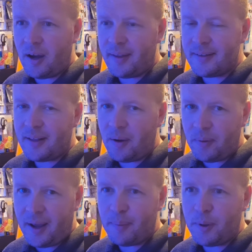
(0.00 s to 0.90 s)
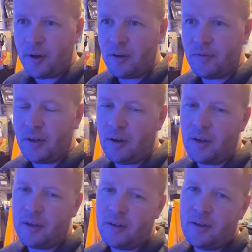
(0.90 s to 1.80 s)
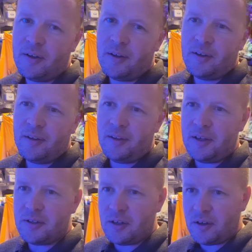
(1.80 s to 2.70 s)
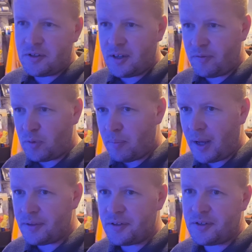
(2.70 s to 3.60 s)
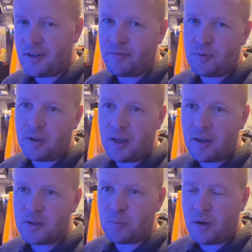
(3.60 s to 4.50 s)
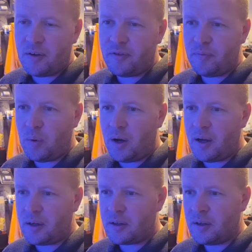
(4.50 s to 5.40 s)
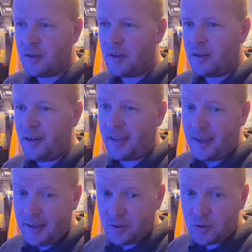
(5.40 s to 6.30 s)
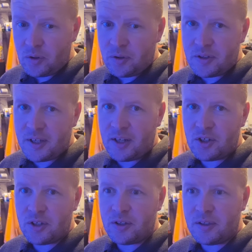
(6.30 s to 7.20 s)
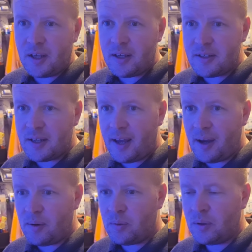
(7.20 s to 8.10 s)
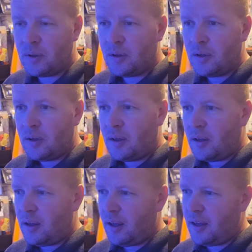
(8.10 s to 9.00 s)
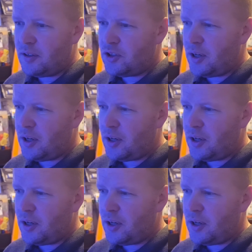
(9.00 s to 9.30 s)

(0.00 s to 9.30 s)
are. They don't happen overnight. These are several months, several years worth of work. Again, good attention to detail, and